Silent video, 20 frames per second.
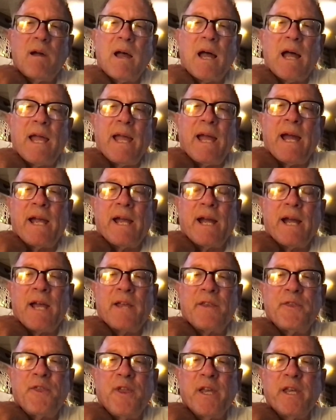I
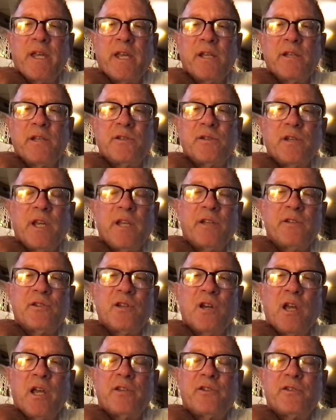think
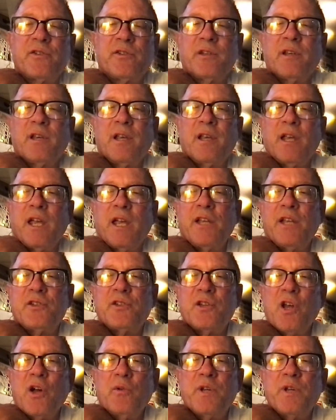
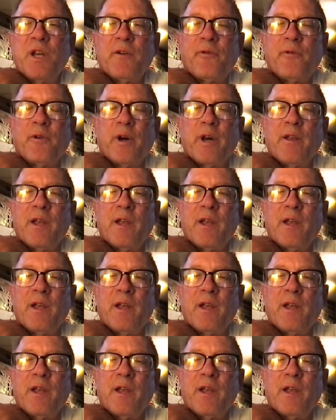it's no different.